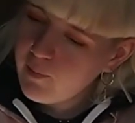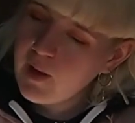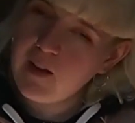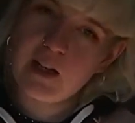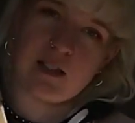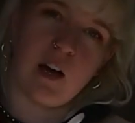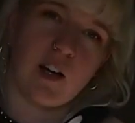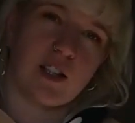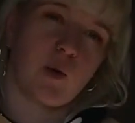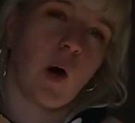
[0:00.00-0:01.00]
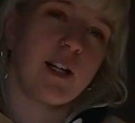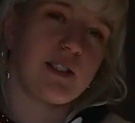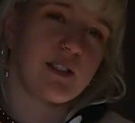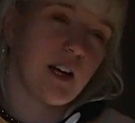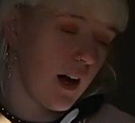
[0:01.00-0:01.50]
this card is
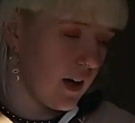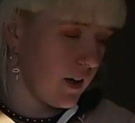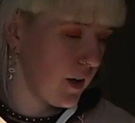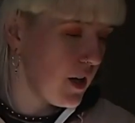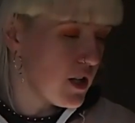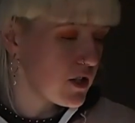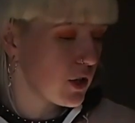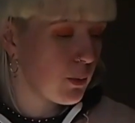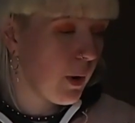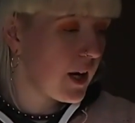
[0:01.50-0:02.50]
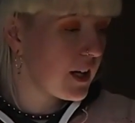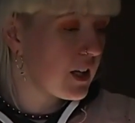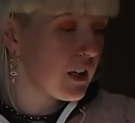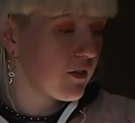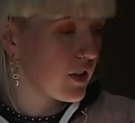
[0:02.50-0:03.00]
quite dark. So you might
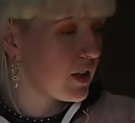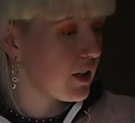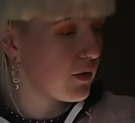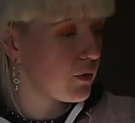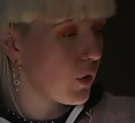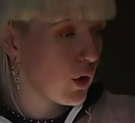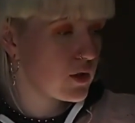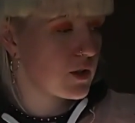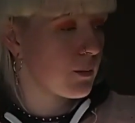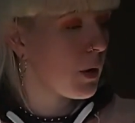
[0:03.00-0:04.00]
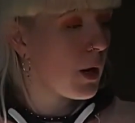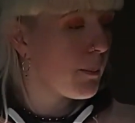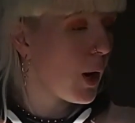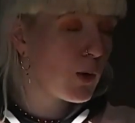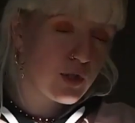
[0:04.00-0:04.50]
even, if you've got some
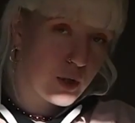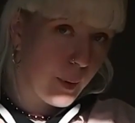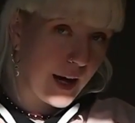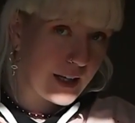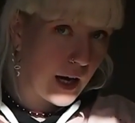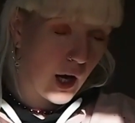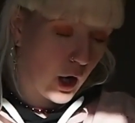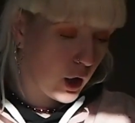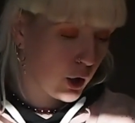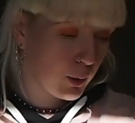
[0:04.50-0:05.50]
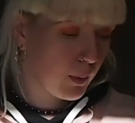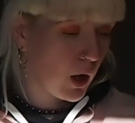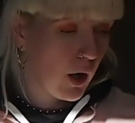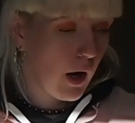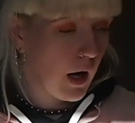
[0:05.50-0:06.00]
poster paint at home,
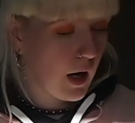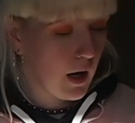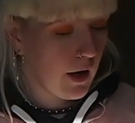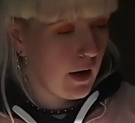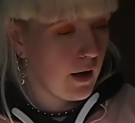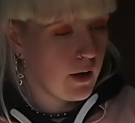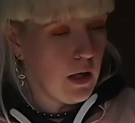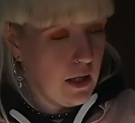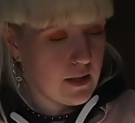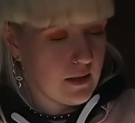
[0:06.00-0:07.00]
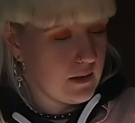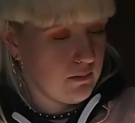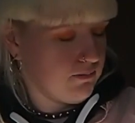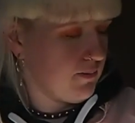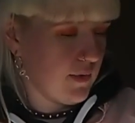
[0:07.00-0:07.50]
some
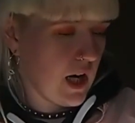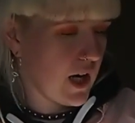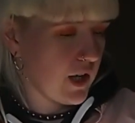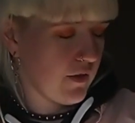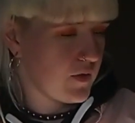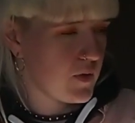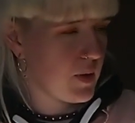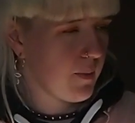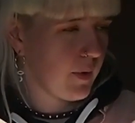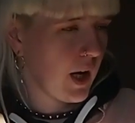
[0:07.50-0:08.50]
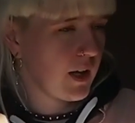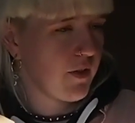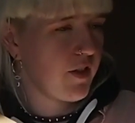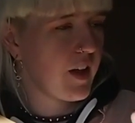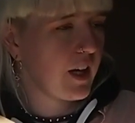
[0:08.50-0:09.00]
kind
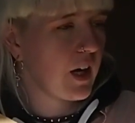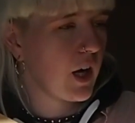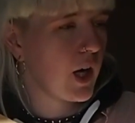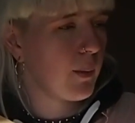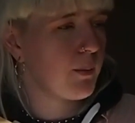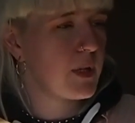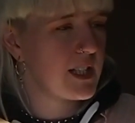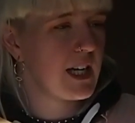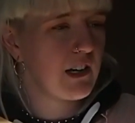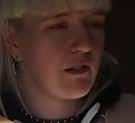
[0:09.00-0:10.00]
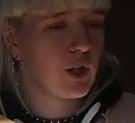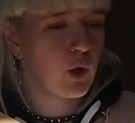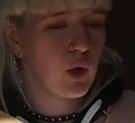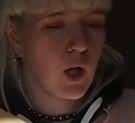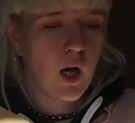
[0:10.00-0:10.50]
of thicker material,